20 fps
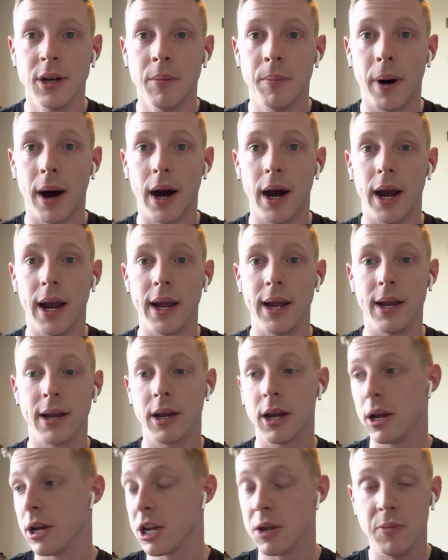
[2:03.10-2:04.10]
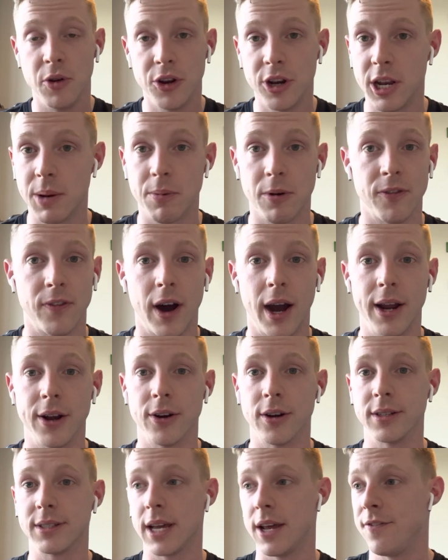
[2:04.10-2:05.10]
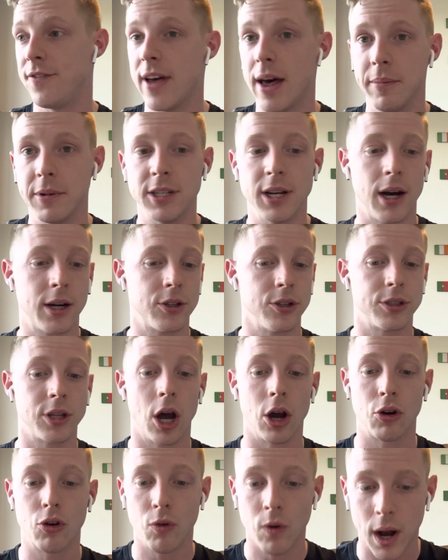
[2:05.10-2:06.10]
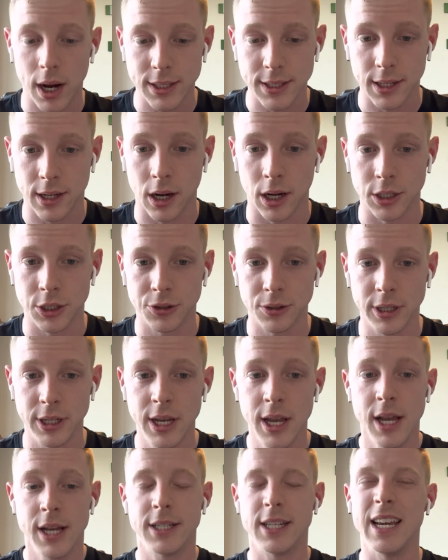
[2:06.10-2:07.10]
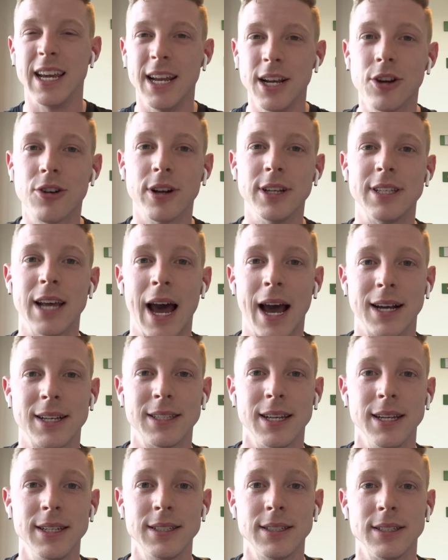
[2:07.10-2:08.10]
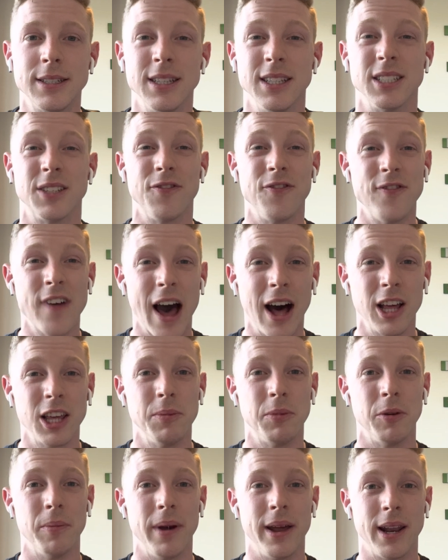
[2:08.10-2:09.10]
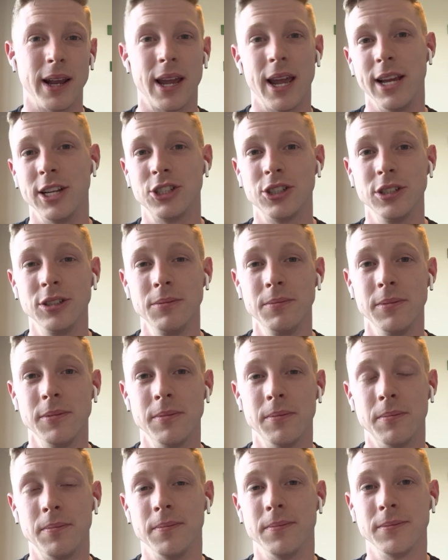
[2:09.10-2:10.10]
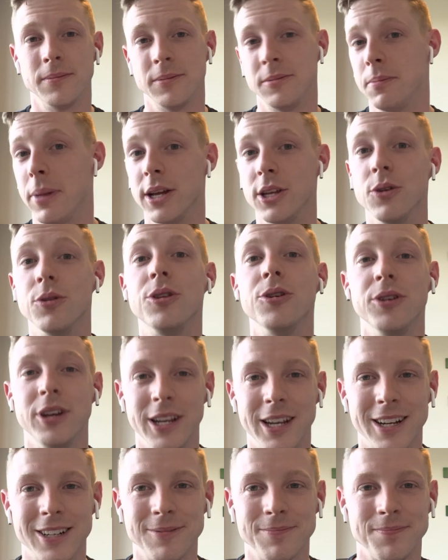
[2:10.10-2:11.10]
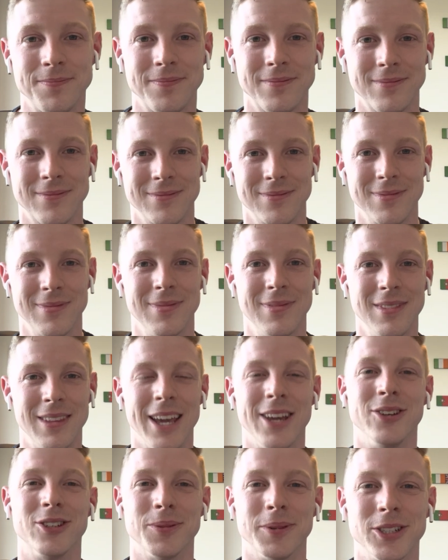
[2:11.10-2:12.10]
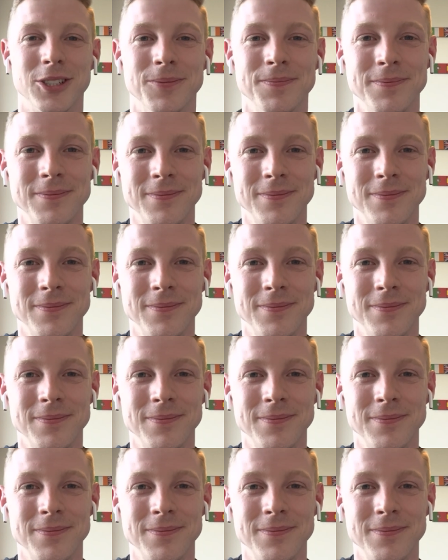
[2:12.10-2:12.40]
by community providers and family doctors across the country to increase access to this valuable medication by youth who need it. Thank you so much.